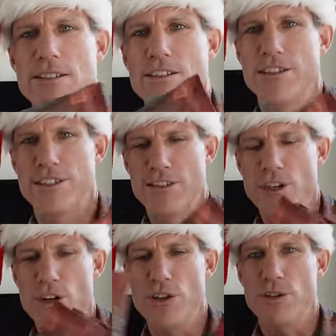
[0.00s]
just to
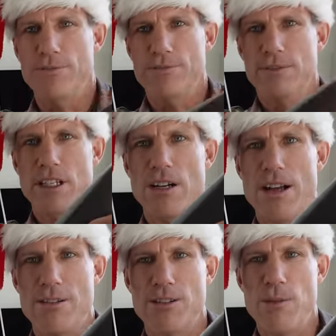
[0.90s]
show you, you know,
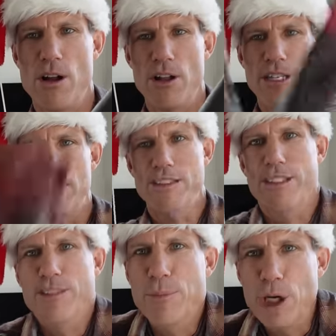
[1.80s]
how small it is.
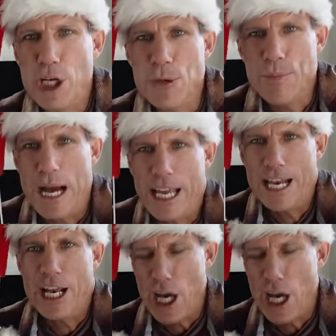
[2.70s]
You just put it in your pocket and